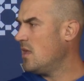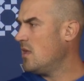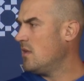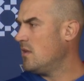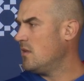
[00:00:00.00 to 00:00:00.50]
in
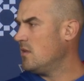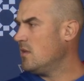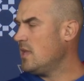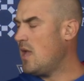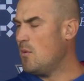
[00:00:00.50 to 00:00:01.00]
terms of that?
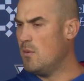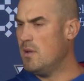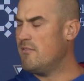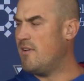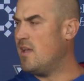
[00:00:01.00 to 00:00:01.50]
Yeah, we,
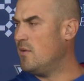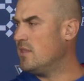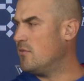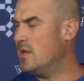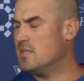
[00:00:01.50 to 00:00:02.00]
we
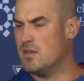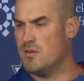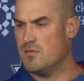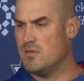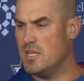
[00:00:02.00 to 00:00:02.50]
evaluate the red
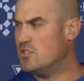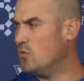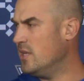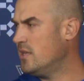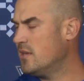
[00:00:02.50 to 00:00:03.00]
zone each
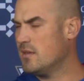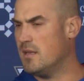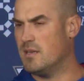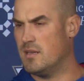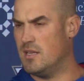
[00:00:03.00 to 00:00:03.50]
week,
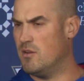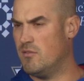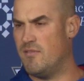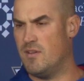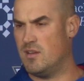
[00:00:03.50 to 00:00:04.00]
and you know,
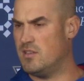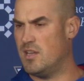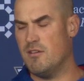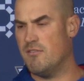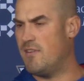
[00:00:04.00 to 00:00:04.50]
f-
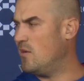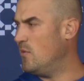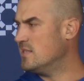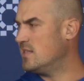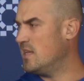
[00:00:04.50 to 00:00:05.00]
continue to find
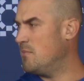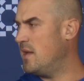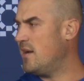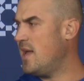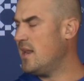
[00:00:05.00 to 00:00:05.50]
ways to get
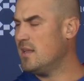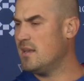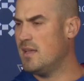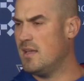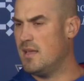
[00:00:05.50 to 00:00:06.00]
better at it.
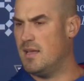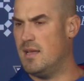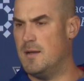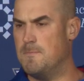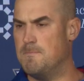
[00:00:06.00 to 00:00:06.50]

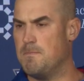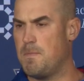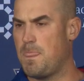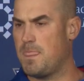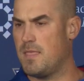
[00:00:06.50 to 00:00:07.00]
Um,
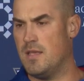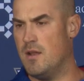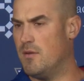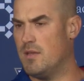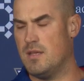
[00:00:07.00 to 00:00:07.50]
you
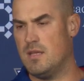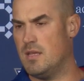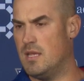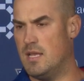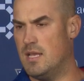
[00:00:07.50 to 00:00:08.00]
know,
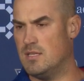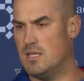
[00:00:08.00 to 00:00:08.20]
it,